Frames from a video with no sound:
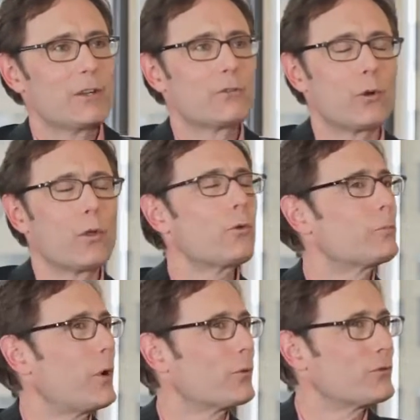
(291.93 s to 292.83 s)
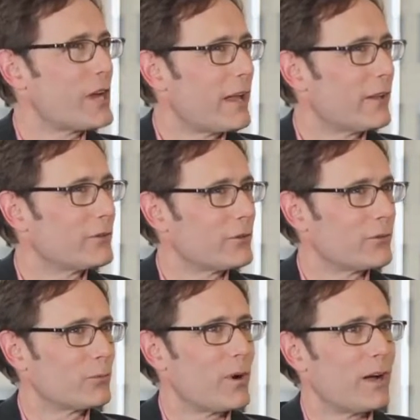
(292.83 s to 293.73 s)
So those pose challenges
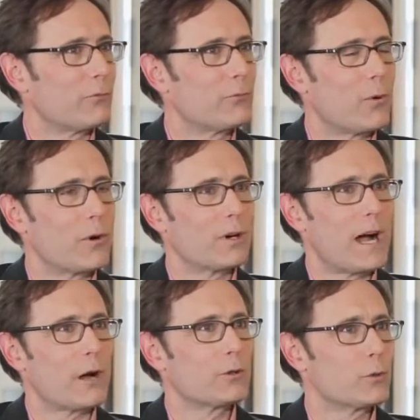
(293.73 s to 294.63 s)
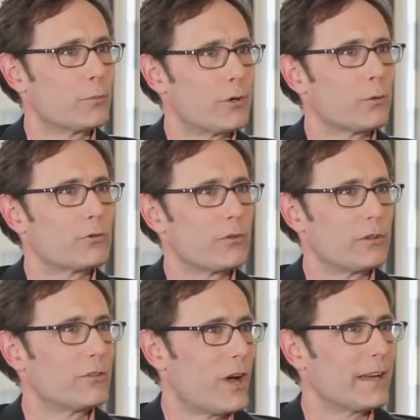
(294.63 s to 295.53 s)
as well for how you approach the
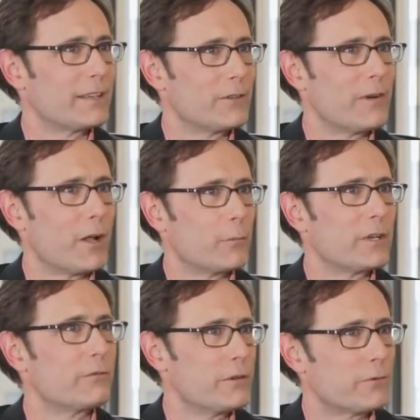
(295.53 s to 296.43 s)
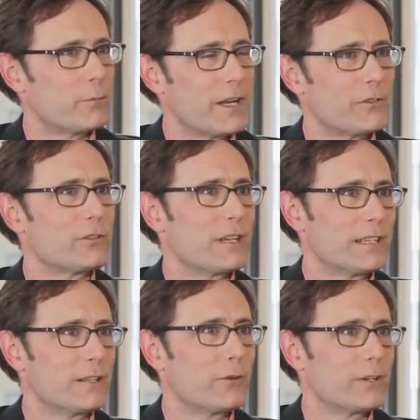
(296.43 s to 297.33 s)
design and development of information and
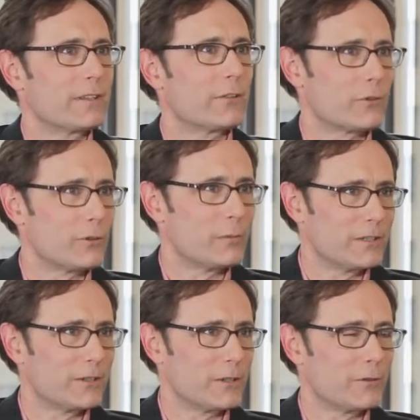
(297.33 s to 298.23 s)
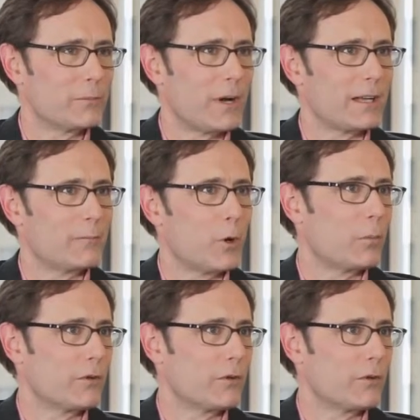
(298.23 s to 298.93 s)
e-learning that's going to be delivered by a mobile